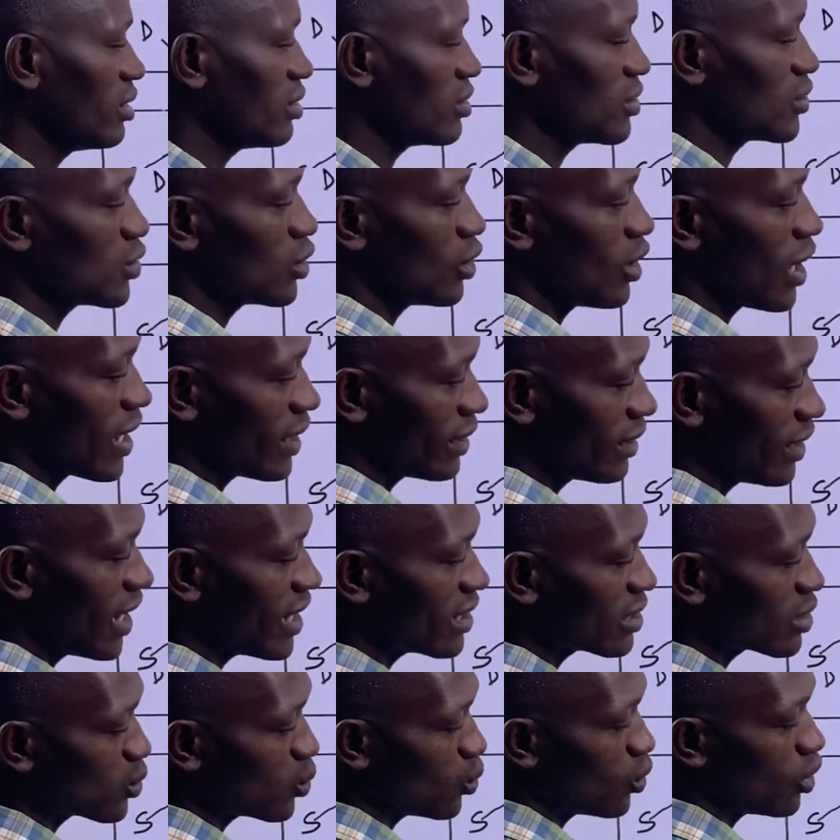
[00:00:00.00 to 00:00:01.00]
So and
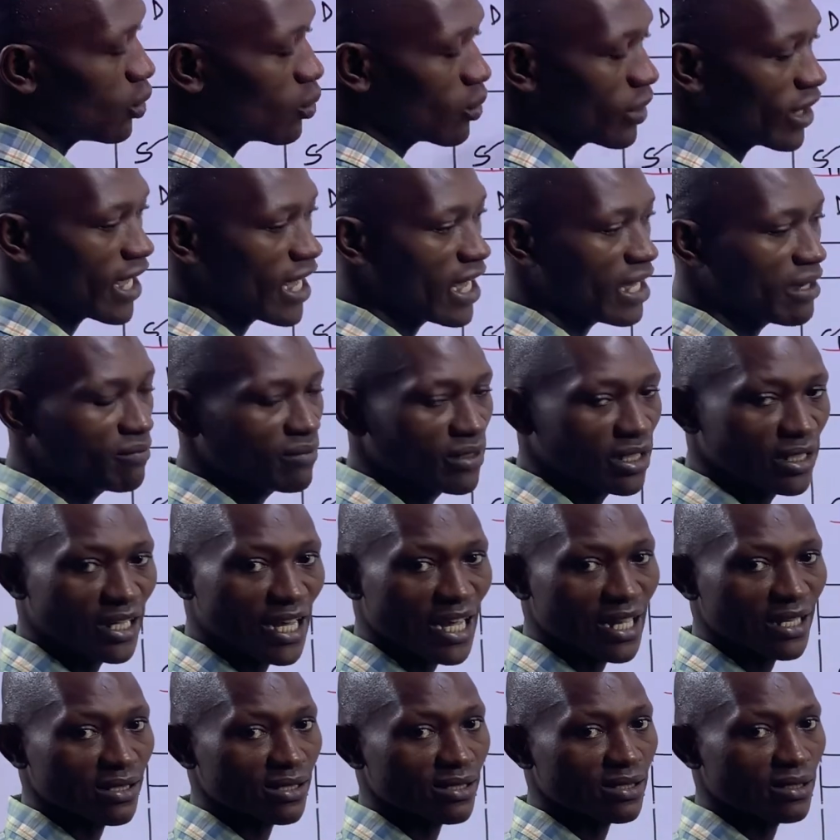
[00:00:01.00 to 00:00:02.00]
that's what we have here.
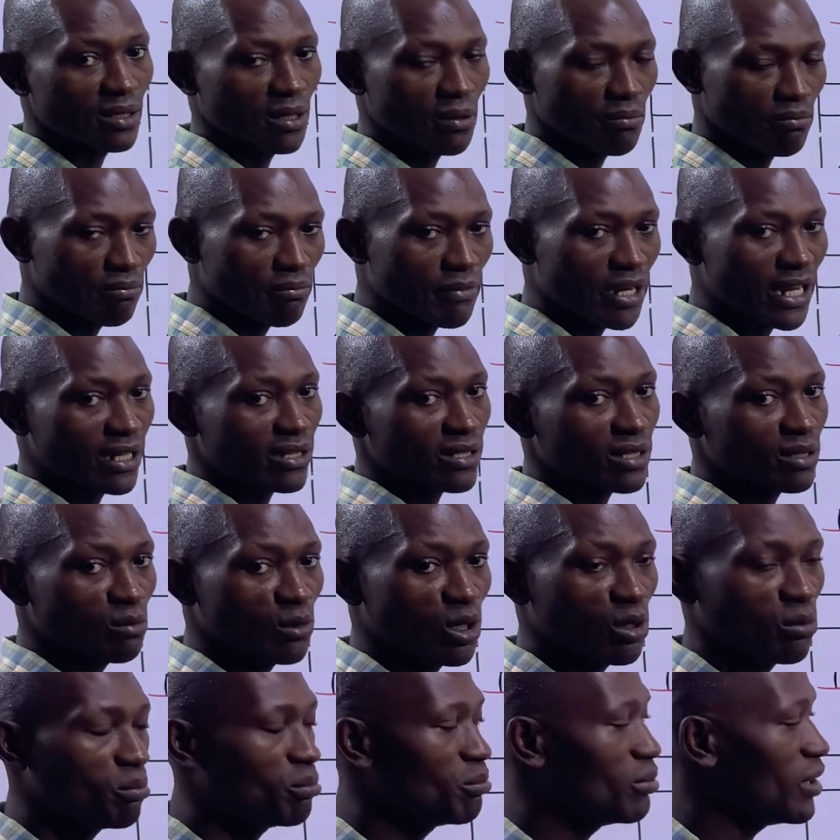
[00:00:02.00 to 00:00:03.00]
That's
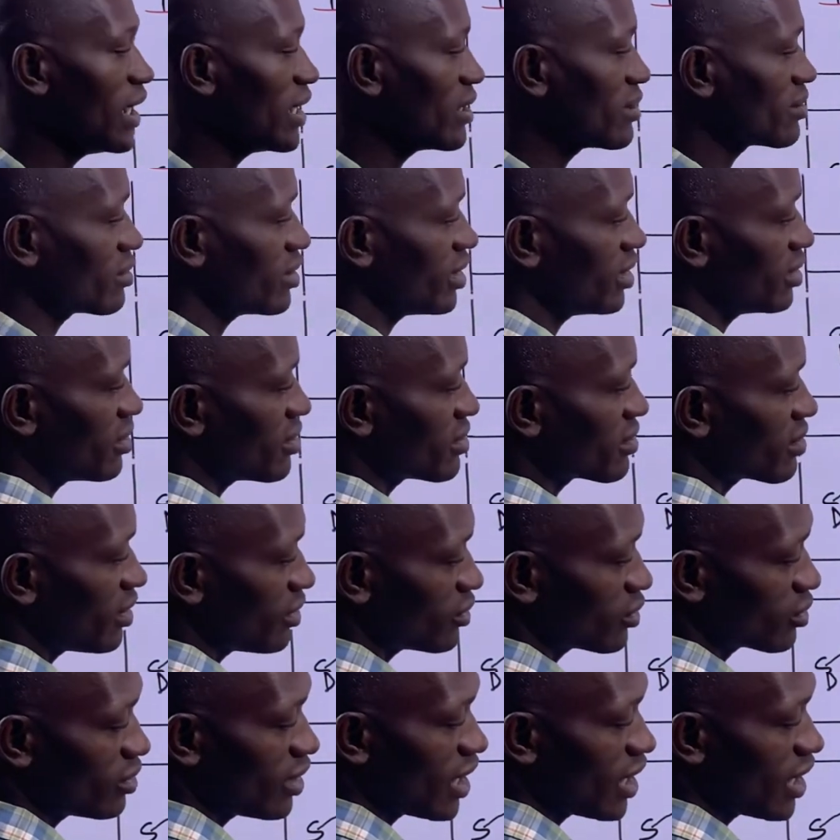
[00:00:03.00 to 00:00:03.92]
maximum price legislation.